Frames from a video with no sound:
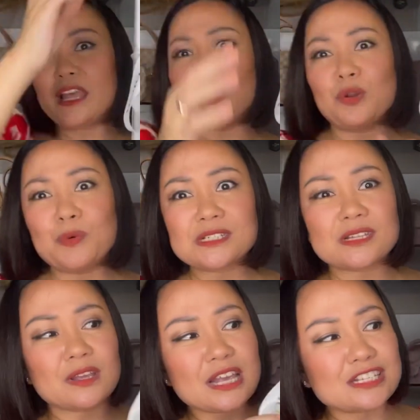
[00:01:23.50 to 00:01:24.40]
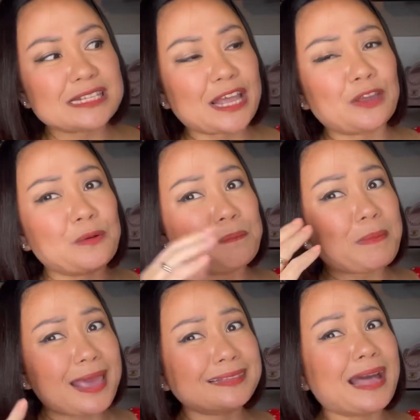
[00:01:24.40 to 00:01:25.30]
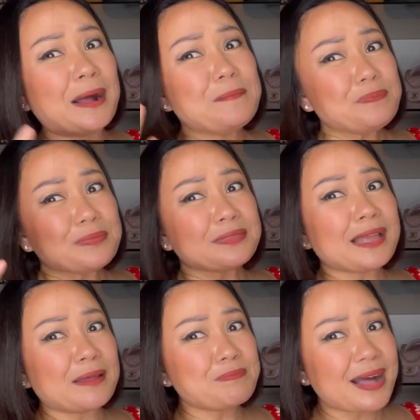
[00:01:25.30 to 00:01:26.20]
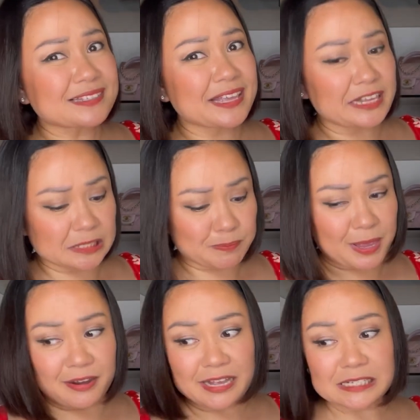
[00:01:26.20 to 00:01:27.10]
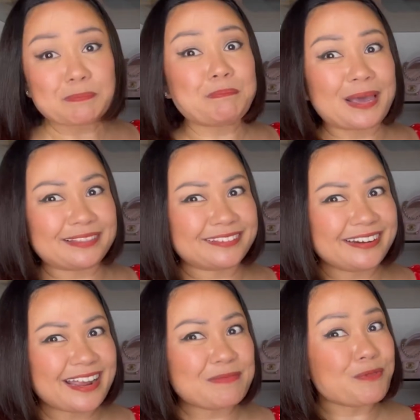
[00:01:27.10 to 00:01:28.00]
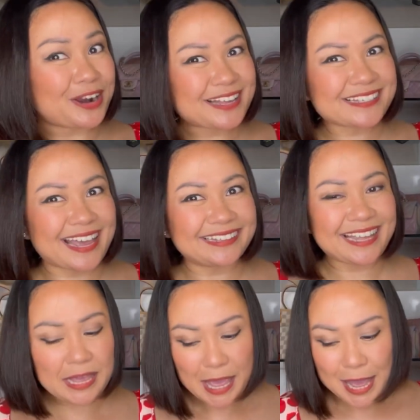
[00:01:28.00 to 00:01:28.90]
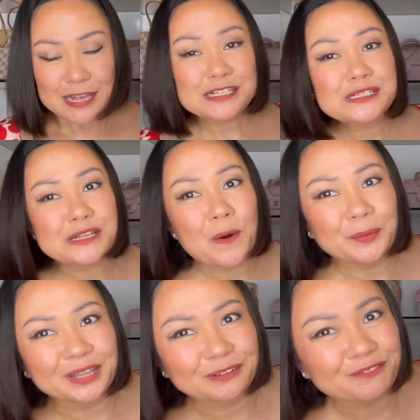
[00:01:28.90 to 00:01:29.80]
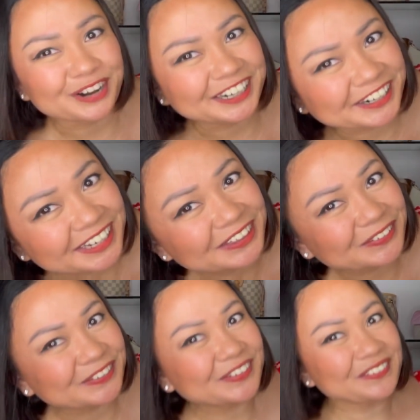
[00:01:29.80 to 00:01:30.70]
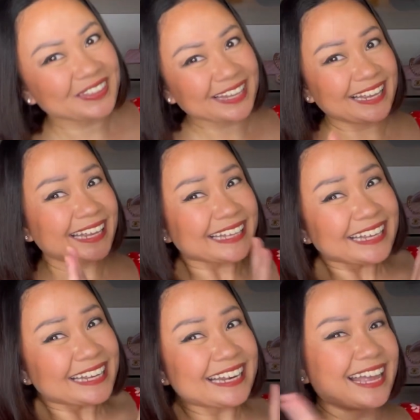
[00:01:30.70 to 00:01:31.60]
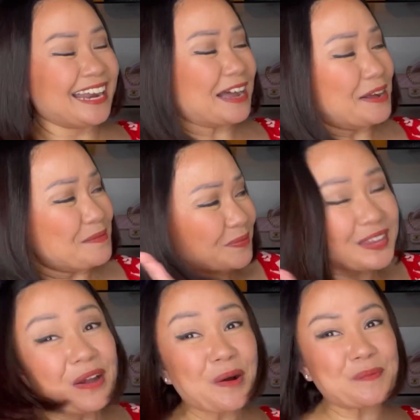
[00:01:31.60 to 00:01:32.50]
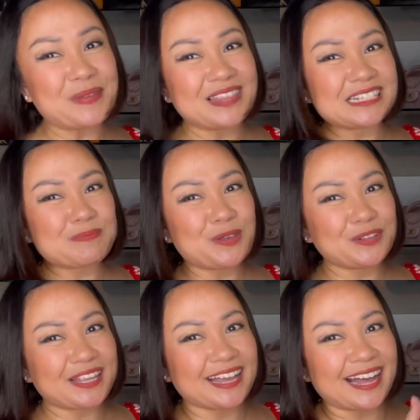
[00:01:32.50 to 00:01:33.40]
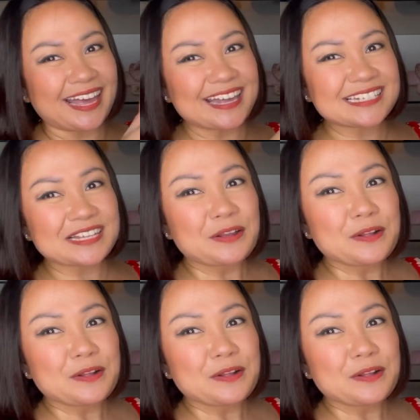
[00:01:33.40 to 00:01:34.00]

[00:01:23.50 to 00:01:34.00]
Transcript: make the unboxing experience better and more exciting. So without further ado, we're gonna open this beauty, guys.